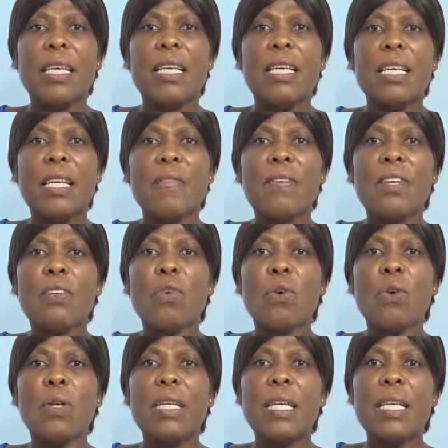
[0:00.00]
leaving
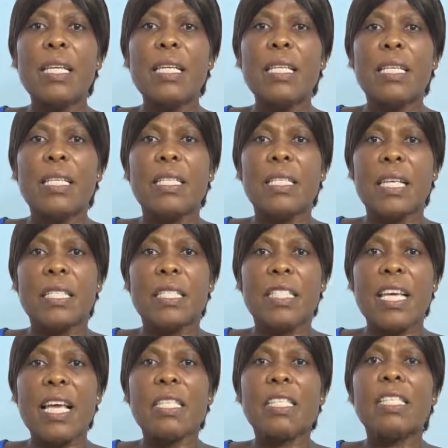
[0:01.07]
only the
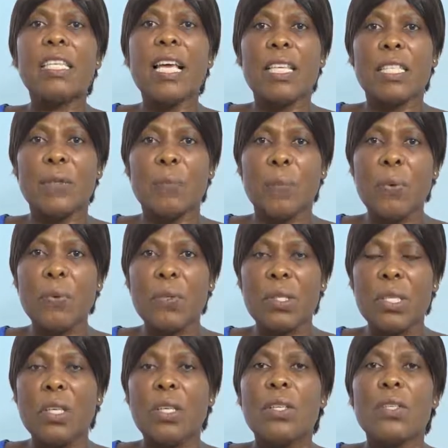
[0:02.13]
chest exposed
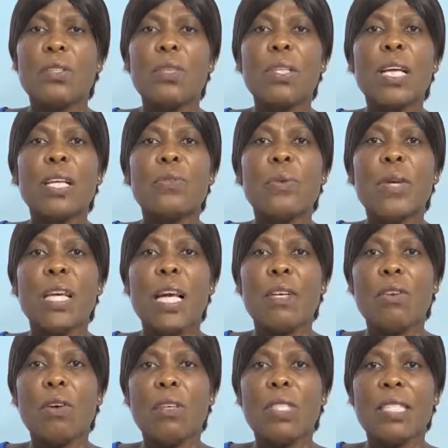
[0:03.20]
so that we can
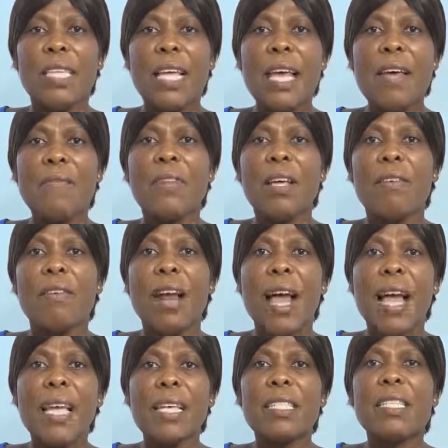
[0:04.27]
observe the
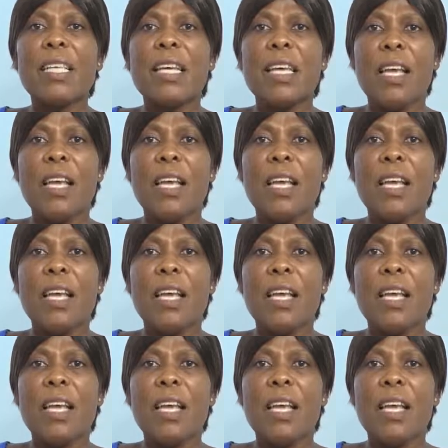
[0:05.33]
rise